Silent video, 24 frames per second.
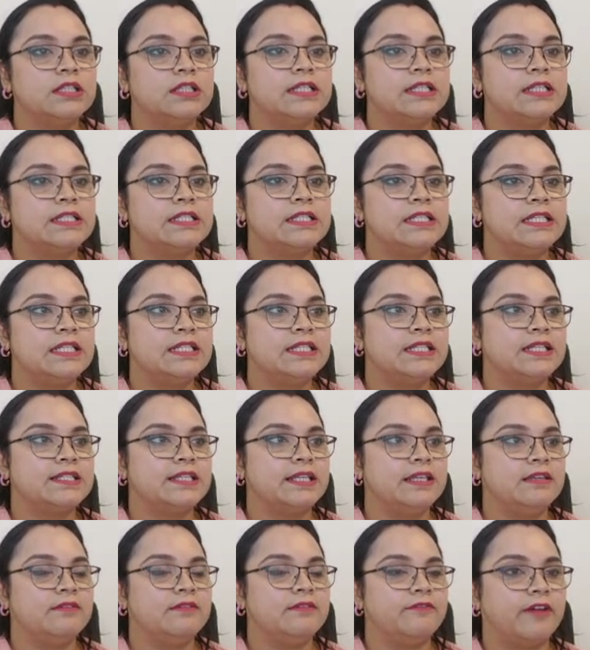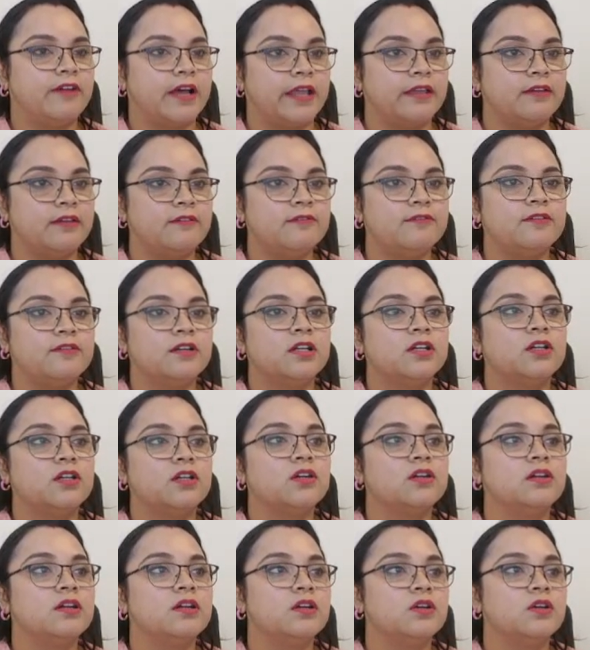d takes e5,
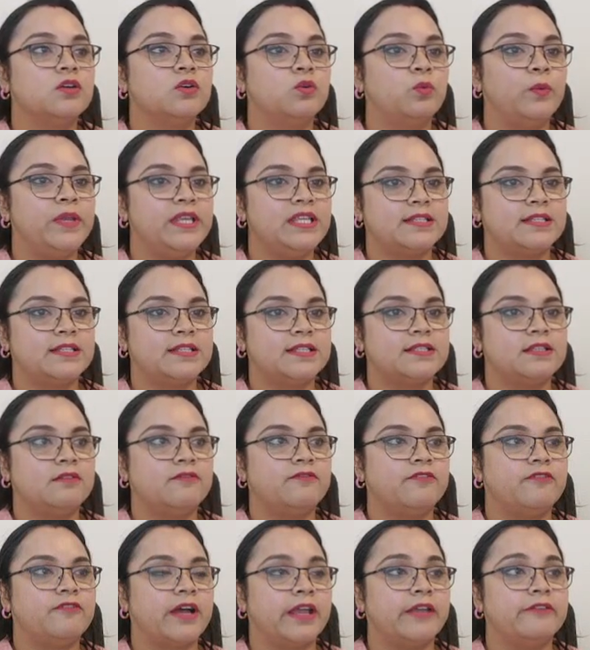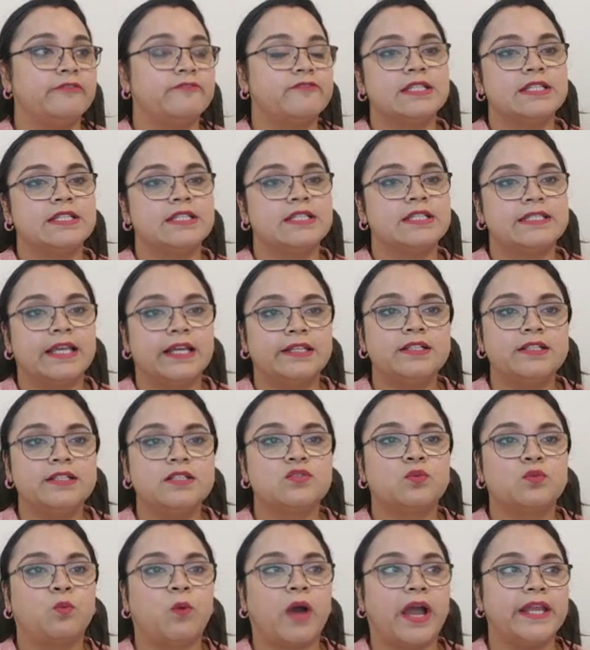queen takes e5 saddles
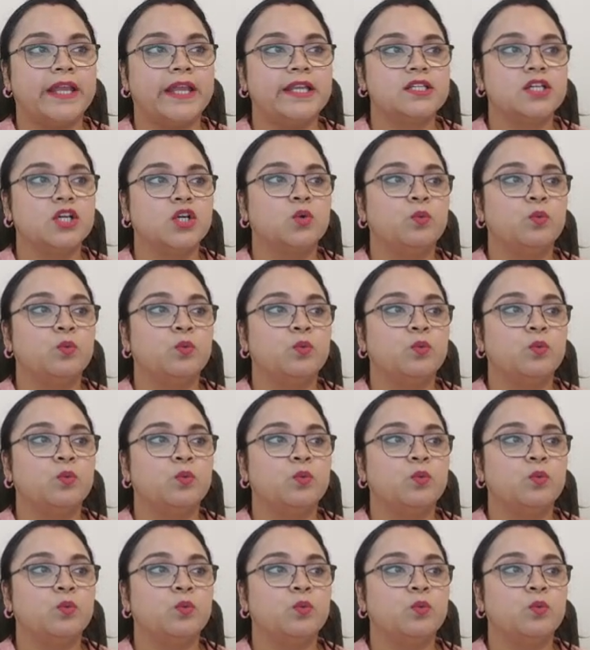white